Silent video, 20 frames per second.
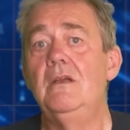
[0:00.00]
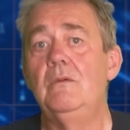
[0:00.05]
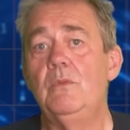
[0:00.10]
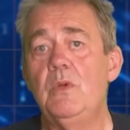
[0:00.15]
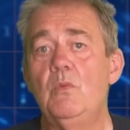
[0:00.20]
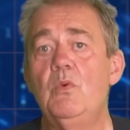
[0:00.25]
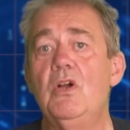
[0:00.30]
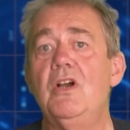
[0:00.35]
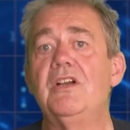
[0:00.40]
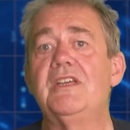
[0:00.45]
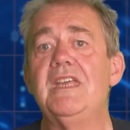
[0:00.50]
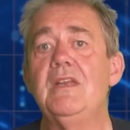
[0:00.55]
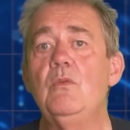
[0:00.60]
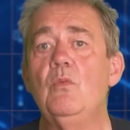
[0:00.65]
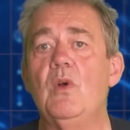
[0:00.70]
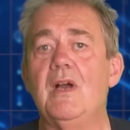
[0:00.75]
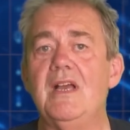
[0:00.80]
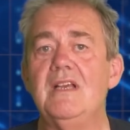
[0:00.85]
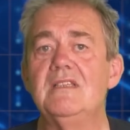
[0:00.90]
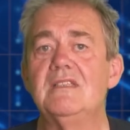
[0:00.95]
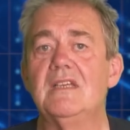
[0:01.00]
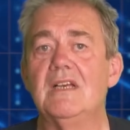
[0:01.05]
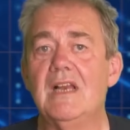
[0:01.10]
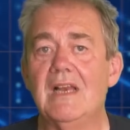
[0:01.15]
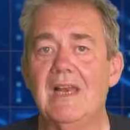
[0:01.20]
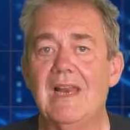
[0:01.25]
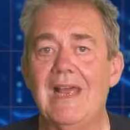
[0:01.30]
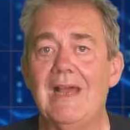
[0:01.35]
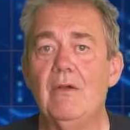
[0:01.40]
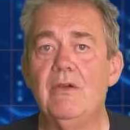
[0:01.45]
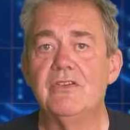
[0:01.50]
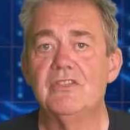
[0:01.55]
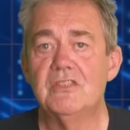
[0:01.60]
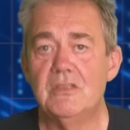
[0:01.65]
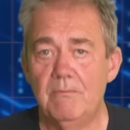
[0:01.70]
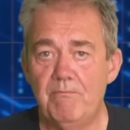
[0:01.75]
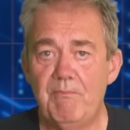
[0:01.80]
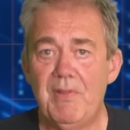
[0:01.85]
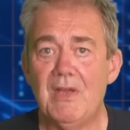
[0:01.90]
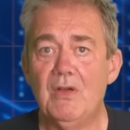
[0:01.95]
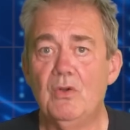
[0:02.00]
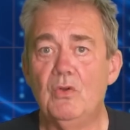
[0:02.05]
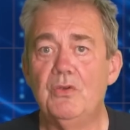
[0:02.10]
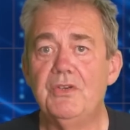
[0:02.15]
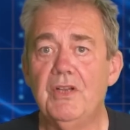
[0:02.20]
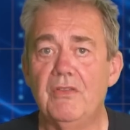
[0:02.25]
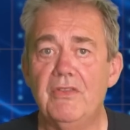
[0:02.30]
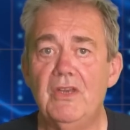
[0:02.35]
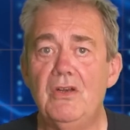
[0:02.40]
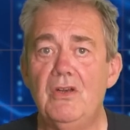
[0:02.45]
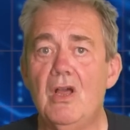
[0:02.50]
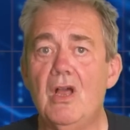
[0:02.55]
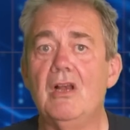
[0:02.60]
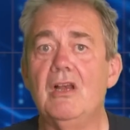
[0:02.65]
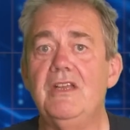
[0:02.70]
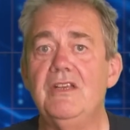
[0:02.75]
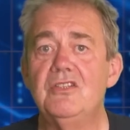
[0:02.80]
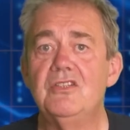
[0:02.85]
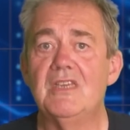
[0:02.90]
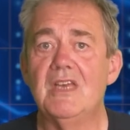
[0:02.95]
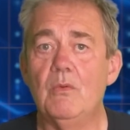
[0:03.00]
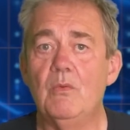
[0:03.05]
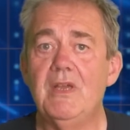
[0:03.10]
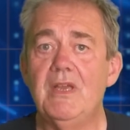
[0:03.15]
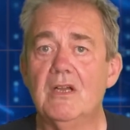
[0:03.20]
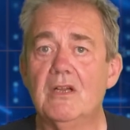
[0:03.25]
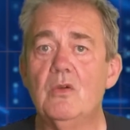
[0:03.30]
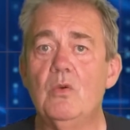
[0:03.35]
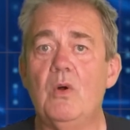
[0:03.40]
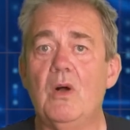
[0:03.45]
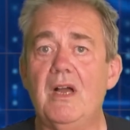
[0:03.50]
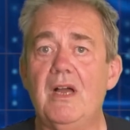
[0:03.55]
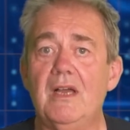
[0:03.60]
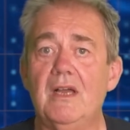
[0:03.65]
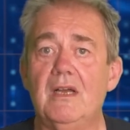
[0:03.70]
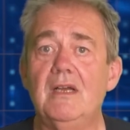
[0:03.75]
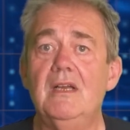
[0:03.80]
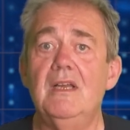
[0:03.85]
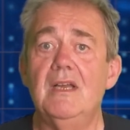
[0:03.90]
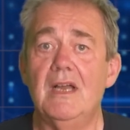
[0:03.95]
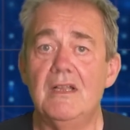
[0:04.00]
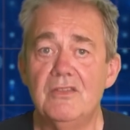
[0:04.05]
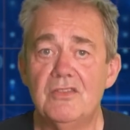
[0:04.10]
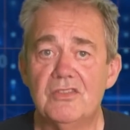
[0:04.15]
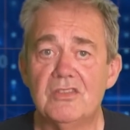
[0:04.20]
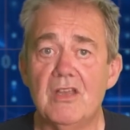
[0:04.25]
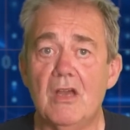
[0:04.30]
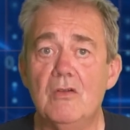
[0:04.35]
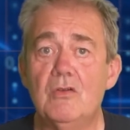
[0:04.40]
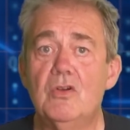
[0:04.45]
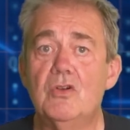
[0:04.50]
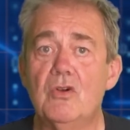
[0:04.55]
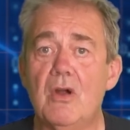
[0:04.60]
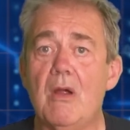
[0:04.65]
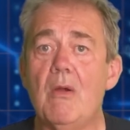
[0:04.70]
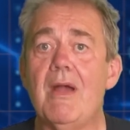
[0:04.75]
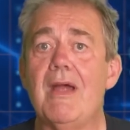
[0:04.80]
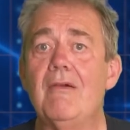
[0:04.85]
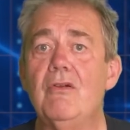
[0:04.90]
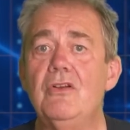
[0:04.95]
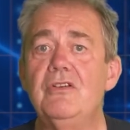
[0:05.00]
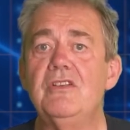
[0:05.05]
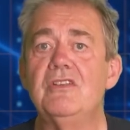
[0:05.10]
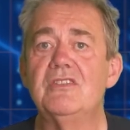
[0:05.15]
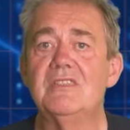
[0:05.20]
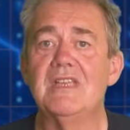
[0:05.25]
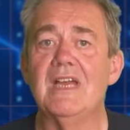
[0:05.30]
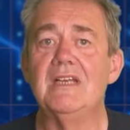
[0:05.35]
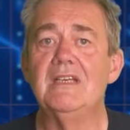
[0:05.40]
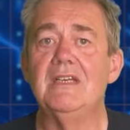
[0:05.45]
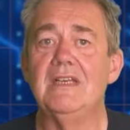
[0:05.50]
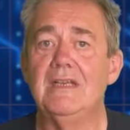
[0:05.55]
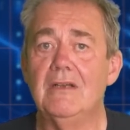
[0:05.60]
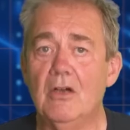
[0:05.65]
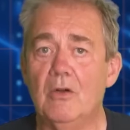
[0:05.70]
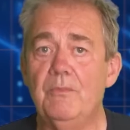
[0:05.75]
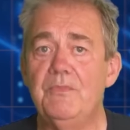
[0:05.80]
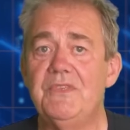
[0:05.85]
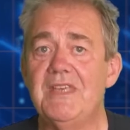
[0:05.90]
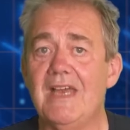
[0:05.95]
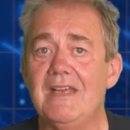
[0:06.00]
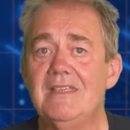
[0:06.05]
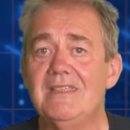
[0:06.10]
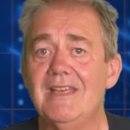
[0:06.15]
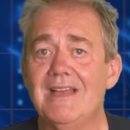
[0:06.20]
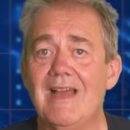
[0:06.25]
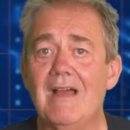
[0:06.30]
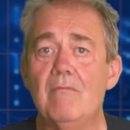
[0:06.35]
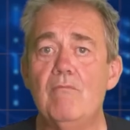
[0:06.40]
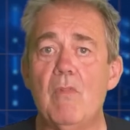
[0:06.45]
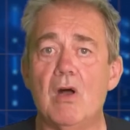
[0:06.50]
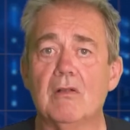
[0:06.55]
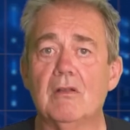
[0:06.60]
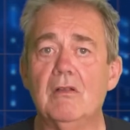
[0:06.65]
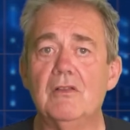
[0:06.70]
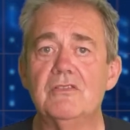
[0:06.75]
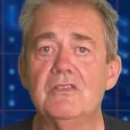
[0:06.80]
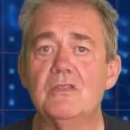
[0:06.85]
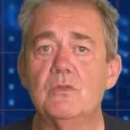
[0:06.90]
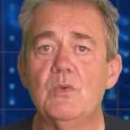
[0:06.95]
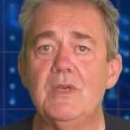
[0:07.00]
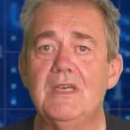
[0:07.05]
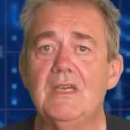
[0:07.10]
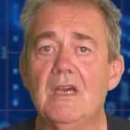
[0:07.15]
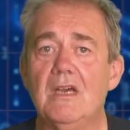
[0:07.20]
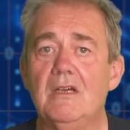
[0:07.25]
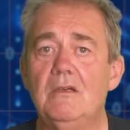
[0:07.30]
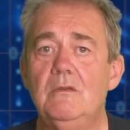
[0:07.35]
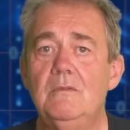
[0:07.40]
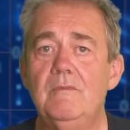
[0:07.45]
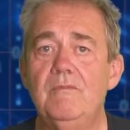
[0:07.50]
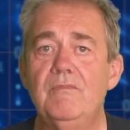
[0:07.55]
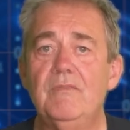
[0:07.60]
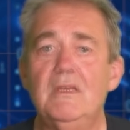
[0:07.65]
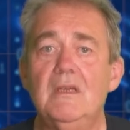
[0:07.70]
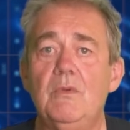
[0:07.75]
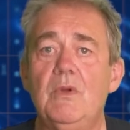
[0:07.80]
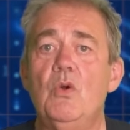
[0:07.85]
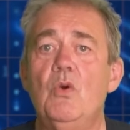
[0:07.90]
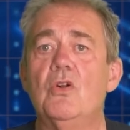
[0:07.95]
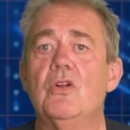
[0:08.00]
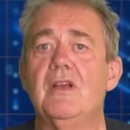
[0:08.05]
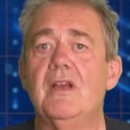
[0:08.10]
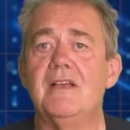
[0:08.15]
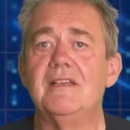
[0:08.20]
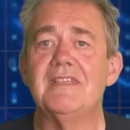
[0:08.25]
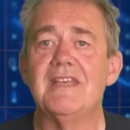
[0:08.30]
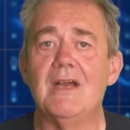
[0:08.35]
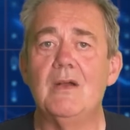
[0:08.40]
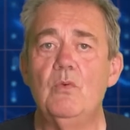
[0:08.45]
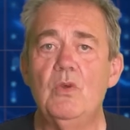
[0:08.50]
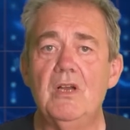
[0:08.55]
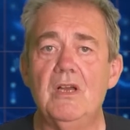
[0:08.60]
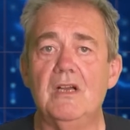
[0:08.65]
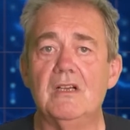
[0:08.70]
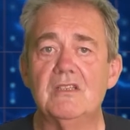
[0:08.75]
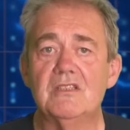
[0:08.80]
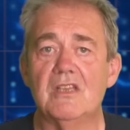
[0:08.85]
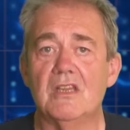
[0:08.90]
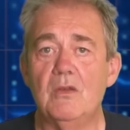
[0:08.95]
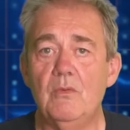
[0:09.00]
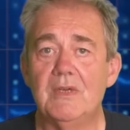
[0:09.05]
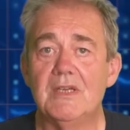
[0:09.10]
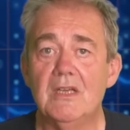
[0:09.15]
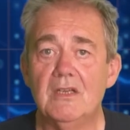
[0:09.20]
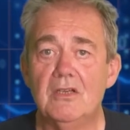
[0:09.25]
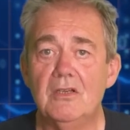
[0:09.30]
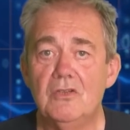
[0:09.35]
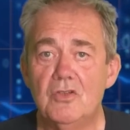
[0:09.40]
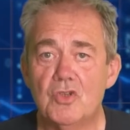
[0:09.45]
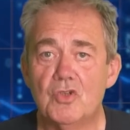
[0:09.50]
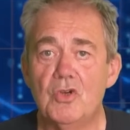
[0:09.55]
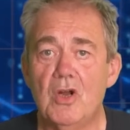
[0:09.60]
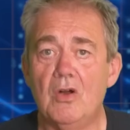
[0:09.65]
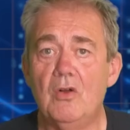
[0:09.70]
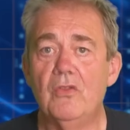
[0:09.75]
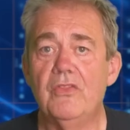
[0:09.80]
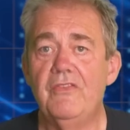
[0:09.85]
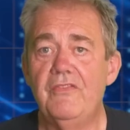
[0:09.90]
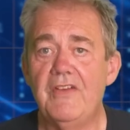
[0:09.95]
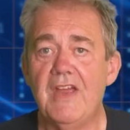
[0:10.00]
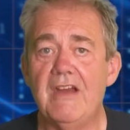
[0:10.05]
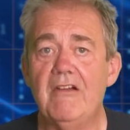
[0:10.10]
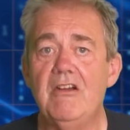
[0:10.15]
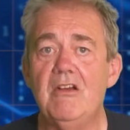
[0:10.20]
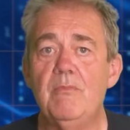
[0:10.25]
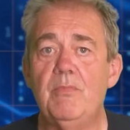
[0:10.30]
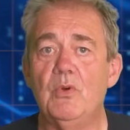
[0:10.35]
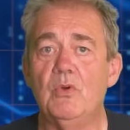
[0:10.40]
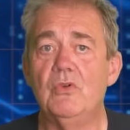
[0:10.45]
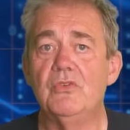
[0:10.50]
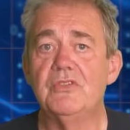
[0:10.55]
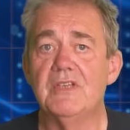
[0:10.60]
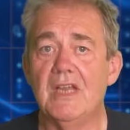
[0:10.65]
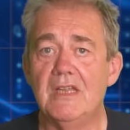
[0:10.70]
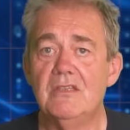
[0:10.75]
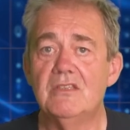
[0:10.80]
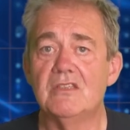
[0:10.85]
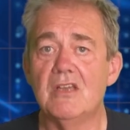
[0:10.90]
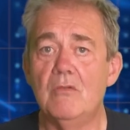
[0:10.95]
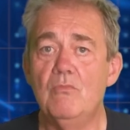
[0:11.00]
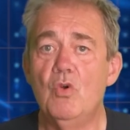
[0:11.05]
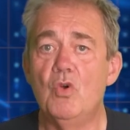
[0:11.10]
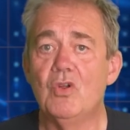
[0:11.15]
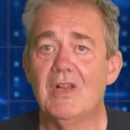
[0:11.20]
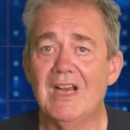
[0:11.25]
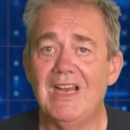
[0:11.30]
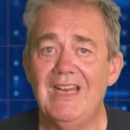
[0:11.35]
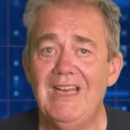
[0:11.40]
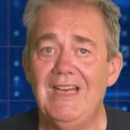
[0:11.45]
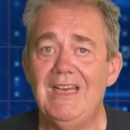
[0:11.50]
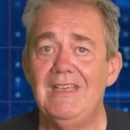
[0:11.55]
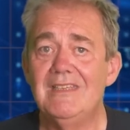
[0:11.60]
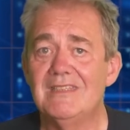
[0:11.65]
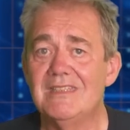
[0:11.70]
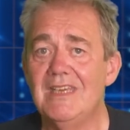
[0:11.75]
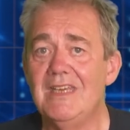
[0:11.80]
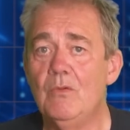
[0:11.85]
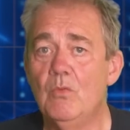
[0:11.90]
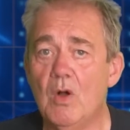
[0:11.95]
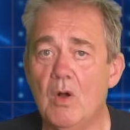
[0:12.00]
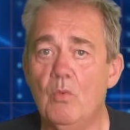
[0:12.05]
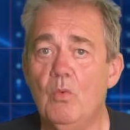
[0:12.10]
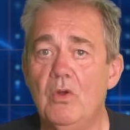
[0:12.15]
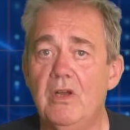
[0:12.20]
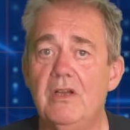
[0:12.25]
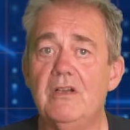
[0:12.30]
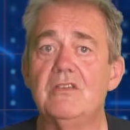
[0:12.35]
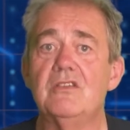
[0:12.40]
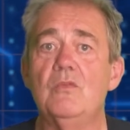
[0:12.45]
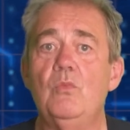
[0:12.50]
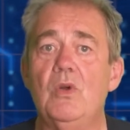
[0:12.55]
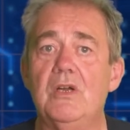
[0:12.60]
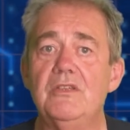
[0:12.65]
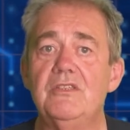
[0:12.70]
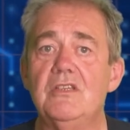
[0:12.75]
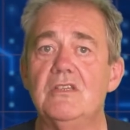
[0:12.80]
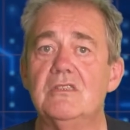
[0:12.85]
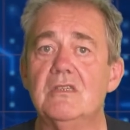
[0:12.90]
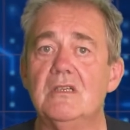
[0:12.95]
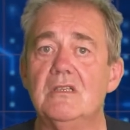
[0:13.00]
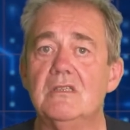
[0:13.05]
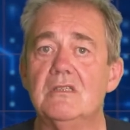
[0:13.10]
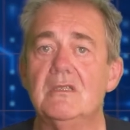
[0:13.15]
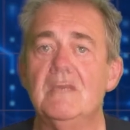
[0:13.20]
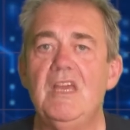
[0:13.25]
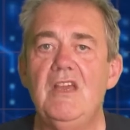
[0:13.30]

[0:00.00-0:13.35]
We work in ways that allow us to build on the knowledge that we acquire and so grow our understanding, updating our models as we go. We organize our work so that we can control the variables and so more clearly see what works and what doesn't.